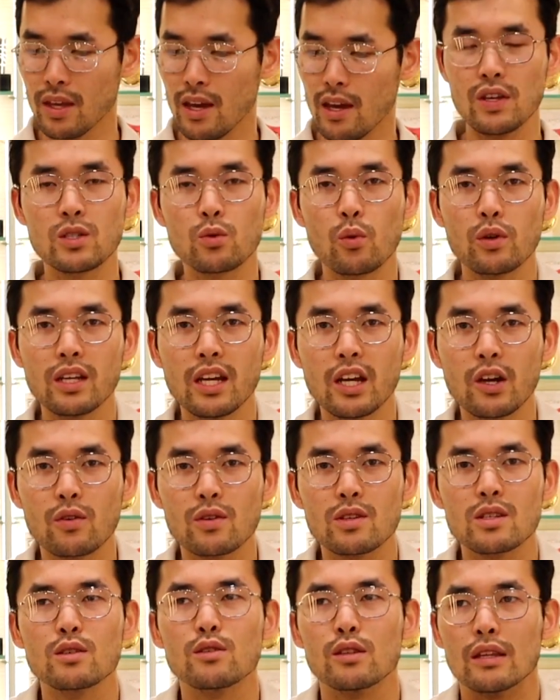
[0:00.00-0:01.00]
This one here
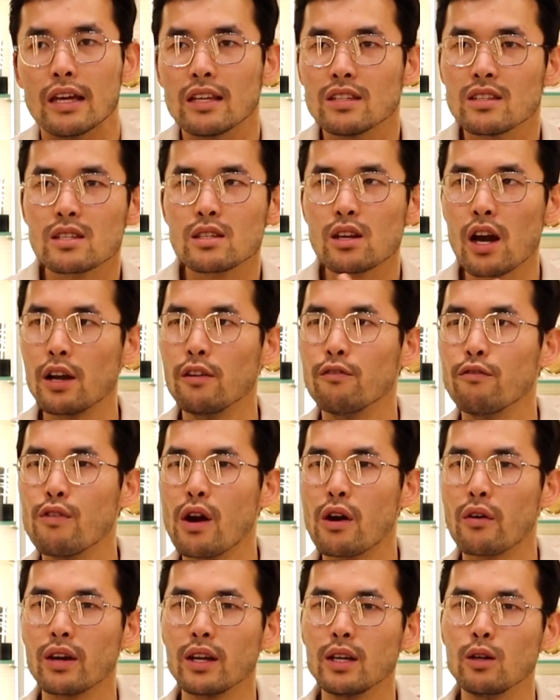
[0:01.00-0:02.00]
is this kind of
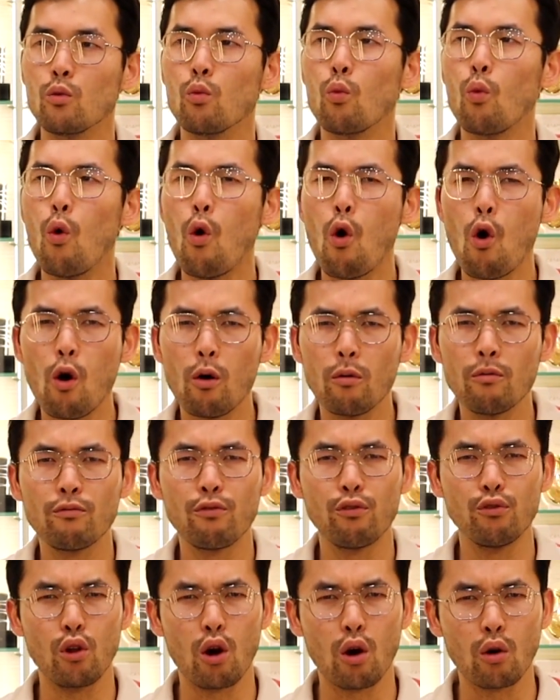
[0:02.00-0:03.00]
very warm
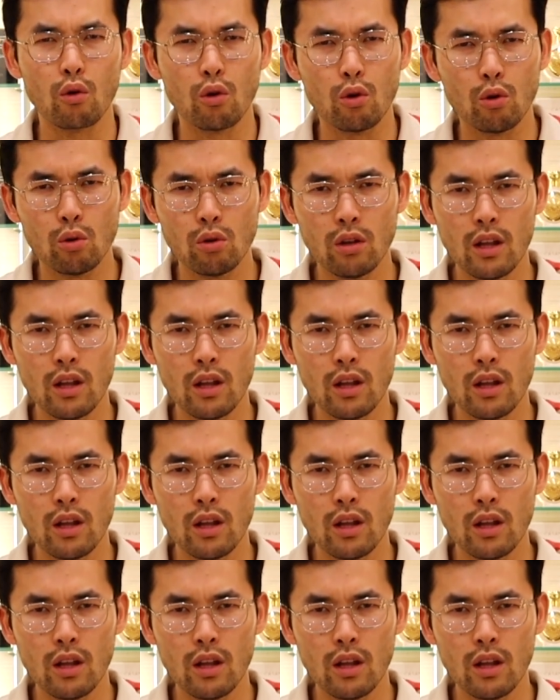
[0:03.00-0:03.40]
floral